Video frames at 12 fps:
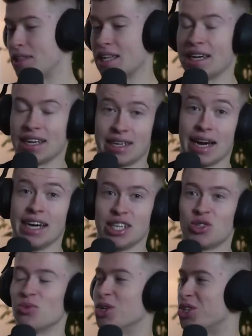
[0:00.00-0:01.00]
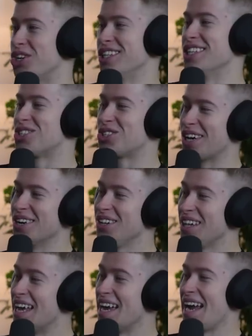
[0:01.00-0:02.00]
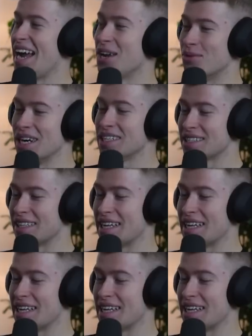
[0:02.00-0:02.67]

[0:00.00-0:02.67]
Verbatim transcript: Uh, guys watching this channel. Anyways,